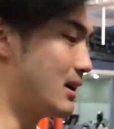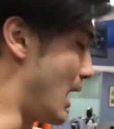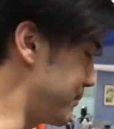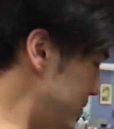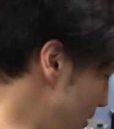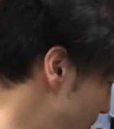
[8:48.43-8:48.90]

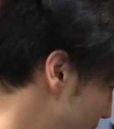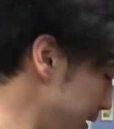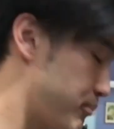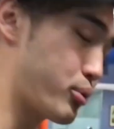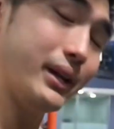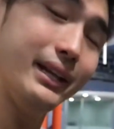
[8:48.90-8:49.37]
I'm keeping
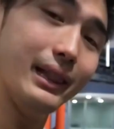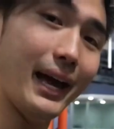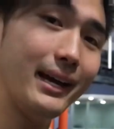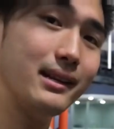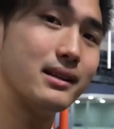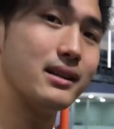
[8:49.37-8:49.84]
it pretty
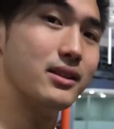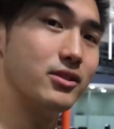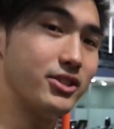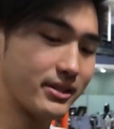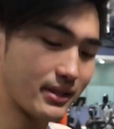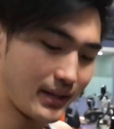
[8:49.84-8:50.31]
light,
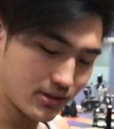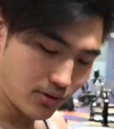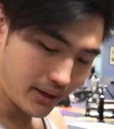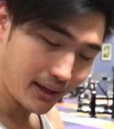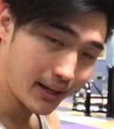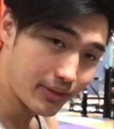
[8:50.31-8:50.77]
just again
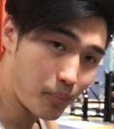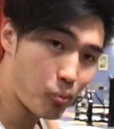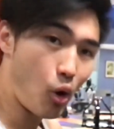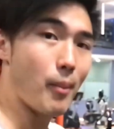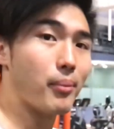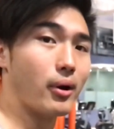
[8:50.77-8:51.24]
so I can get the
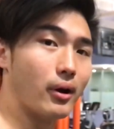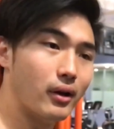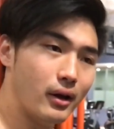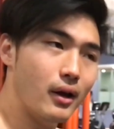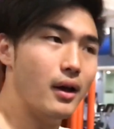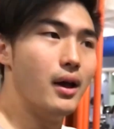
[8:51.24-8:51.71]
proper
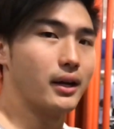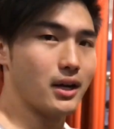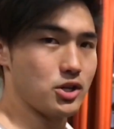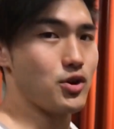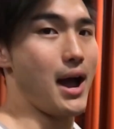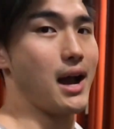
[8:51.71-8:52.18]

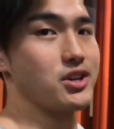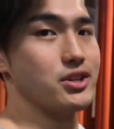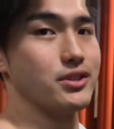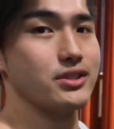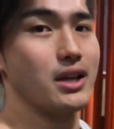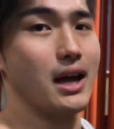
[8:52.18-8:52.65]

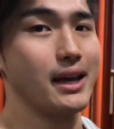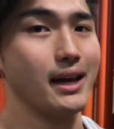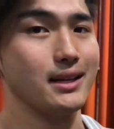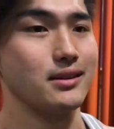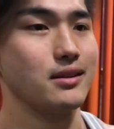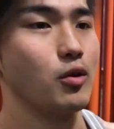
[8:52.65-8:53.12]
contractions.
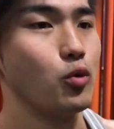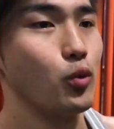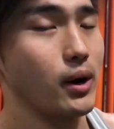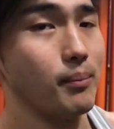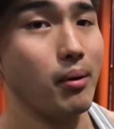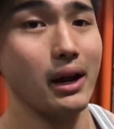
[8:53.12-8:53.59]
Again,
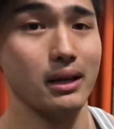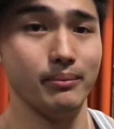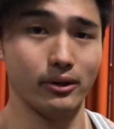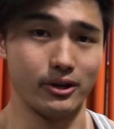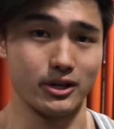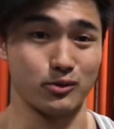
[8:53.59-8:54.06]
we're
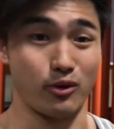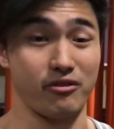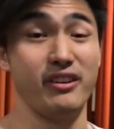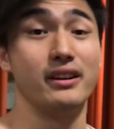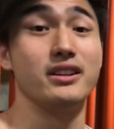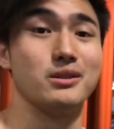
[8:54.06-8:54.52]
bodybuilders, we're
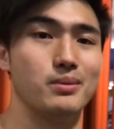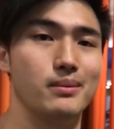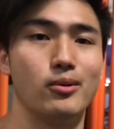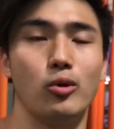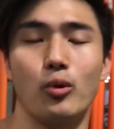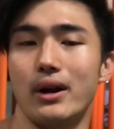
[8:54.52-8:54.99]
fitness
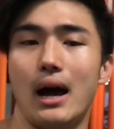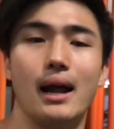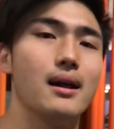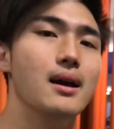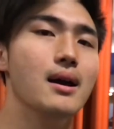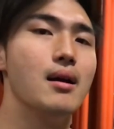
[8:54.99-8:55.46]
people, we're
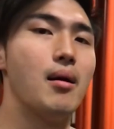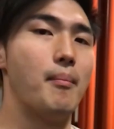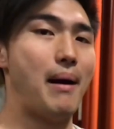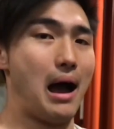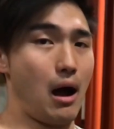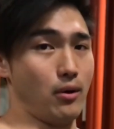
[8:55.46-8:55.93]
not
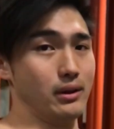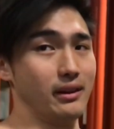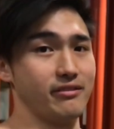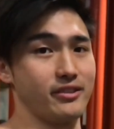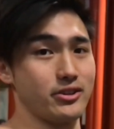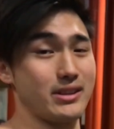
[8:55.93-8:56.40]
power
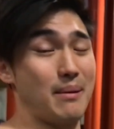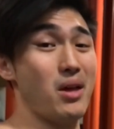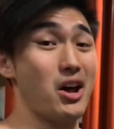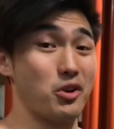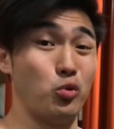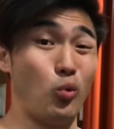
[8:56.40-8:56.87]
lifters. I'm
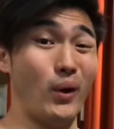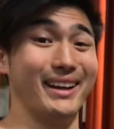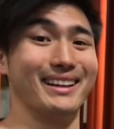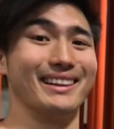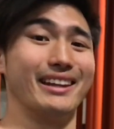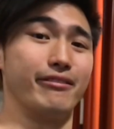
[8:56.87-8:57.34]
not a
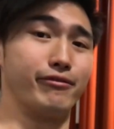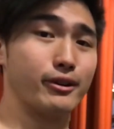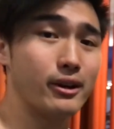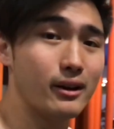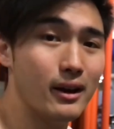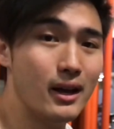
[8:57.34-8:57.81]
weight
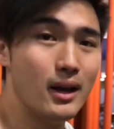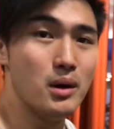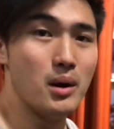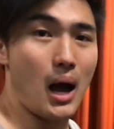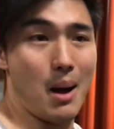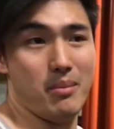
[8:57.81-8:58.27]
lifter.
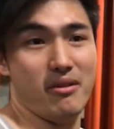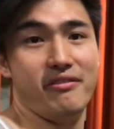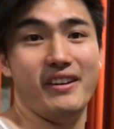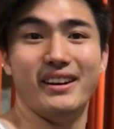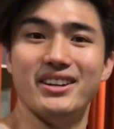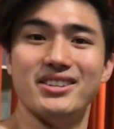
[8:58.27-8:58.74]
I'm a
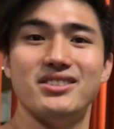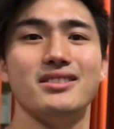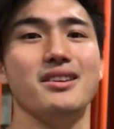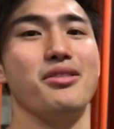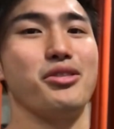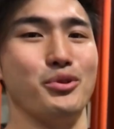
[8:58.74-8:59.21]

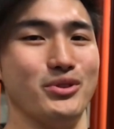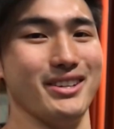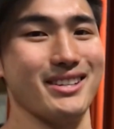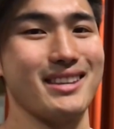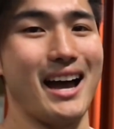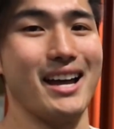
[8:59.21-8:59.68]
fitness enthusiast.